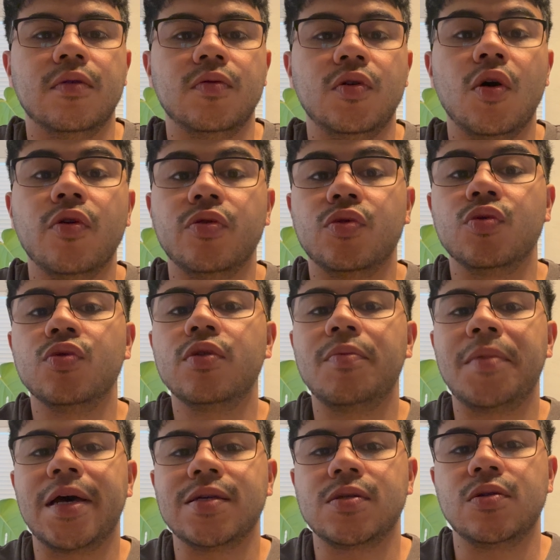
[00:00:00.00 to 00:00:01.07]
go through the
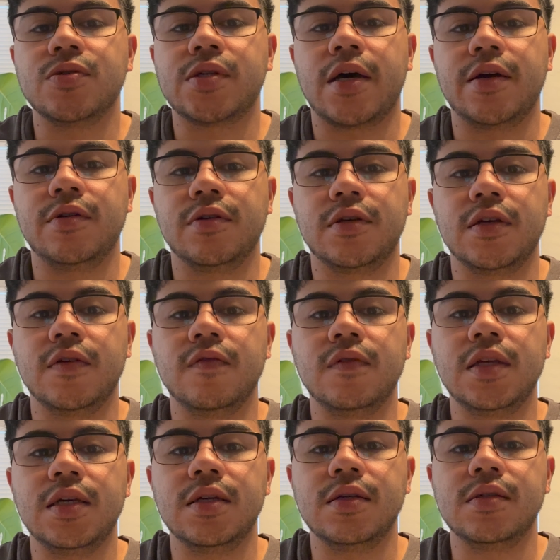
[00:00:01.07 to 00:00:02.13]
Maslow's hierarchy of
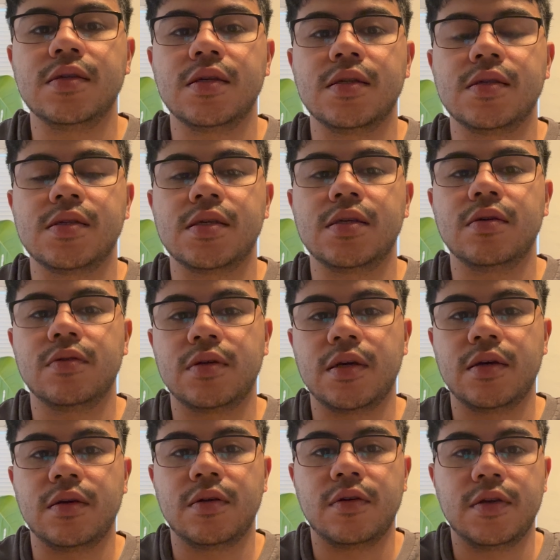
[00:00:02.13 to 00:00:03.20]
needs and see,
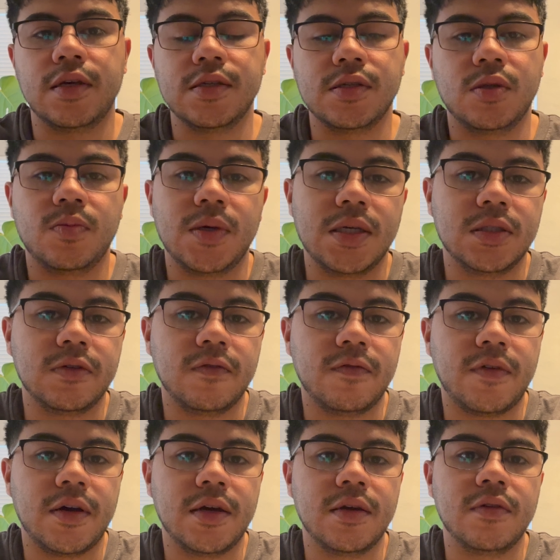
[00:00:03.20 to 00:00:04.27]
okay, is the patient
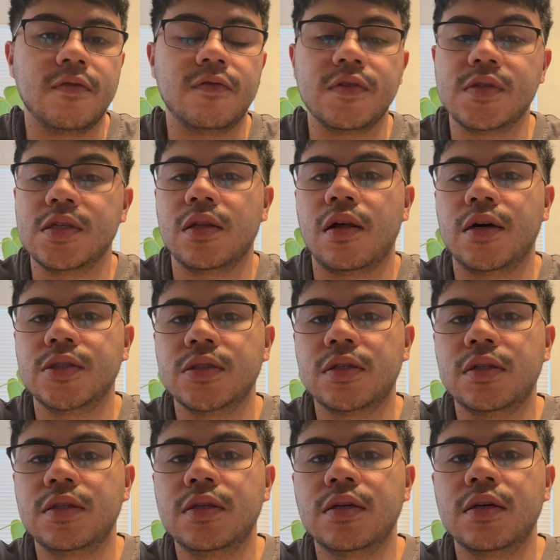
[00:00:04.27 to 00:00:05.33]
fine
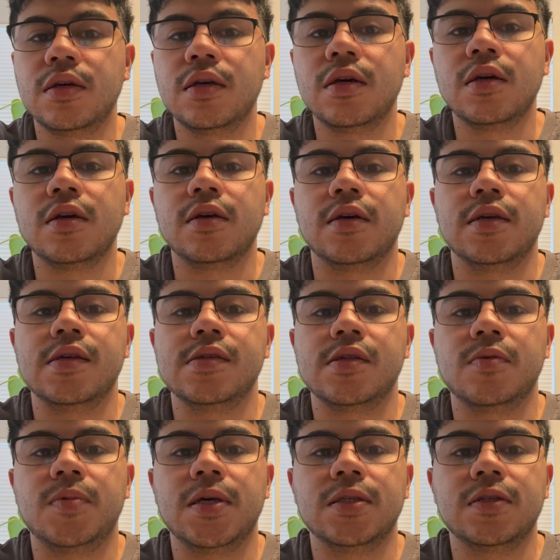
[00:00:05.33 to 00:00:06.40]
physiologically? Is the
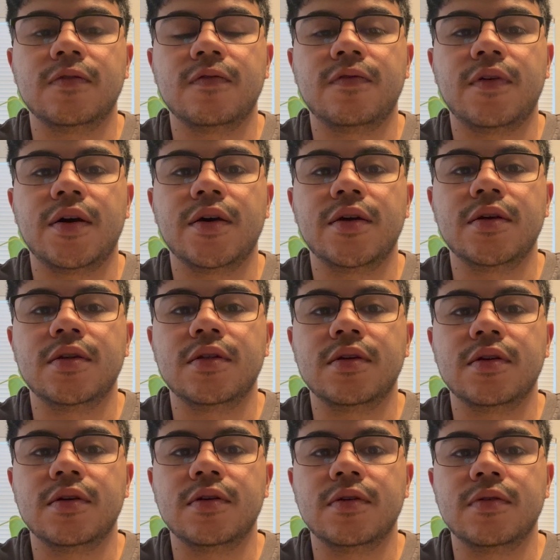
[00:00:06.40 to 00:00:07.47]
patient fine?
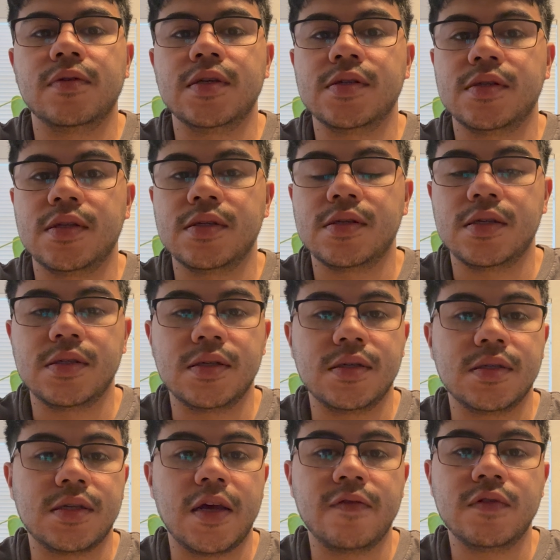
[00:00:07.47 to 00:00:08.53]
Is it a
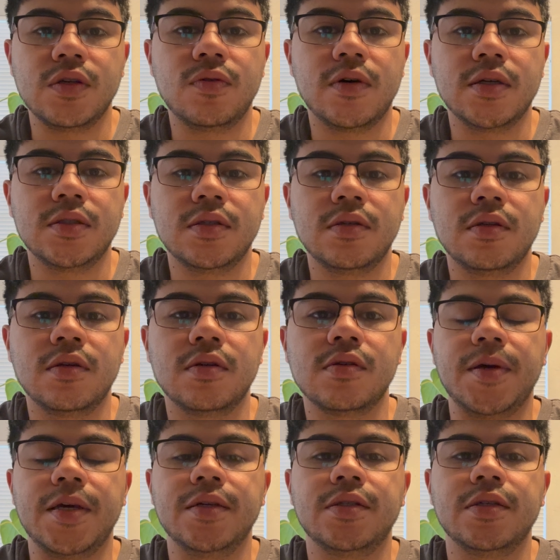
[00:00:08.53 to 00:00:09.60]
safety question?
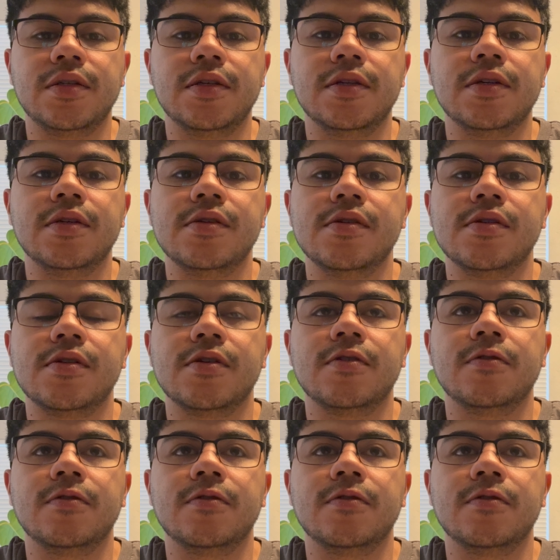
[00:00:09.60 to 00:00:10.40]
Patient is